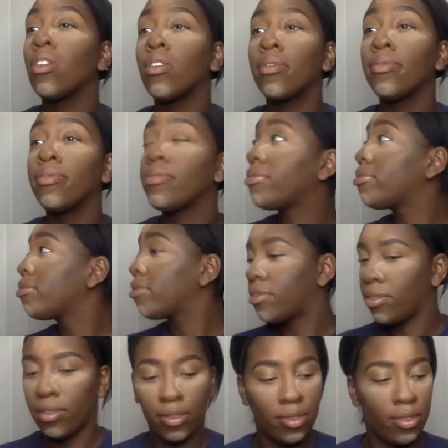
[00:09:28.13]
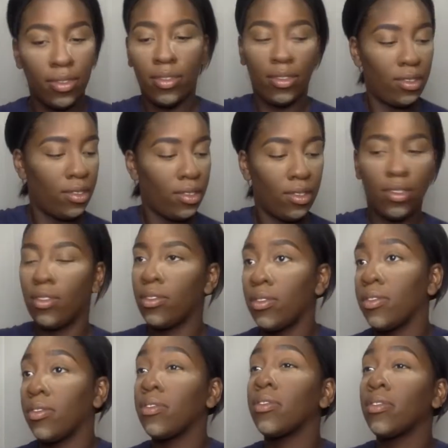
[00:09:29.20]
feel like in a natural look, you don't want it
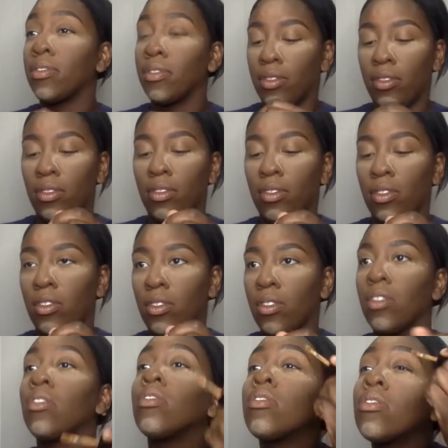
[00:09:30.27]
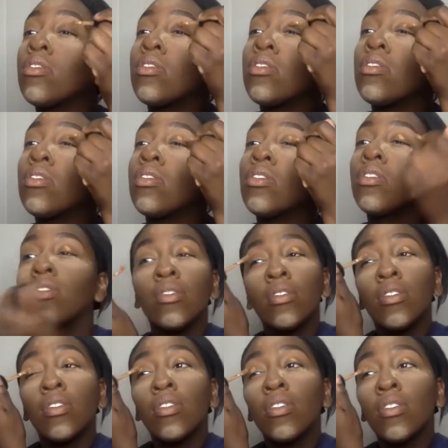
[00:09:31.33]
like super
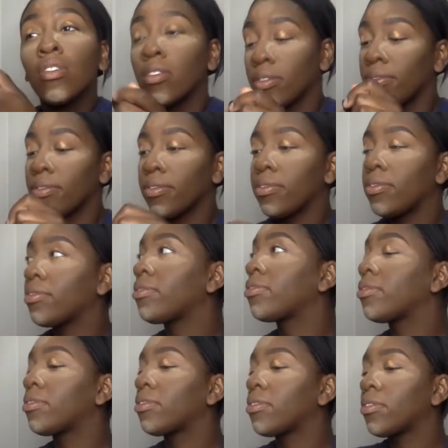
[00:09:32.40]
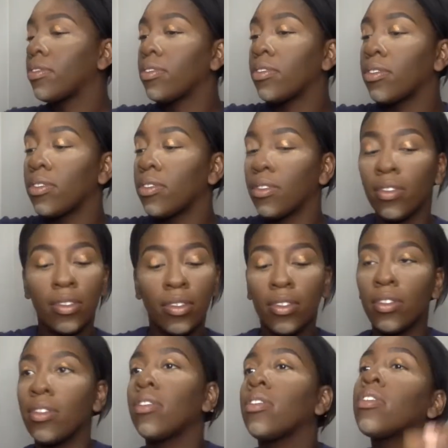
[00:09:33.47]
sticking out. I don't know. I
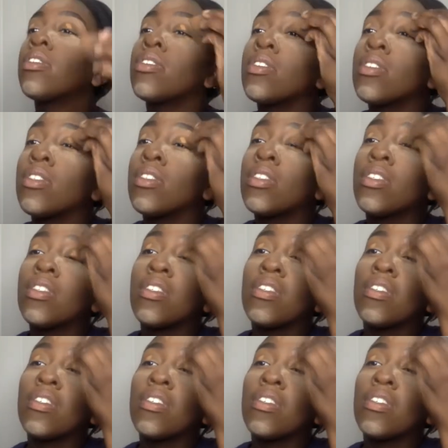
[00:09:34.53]
didn't want it that sharp.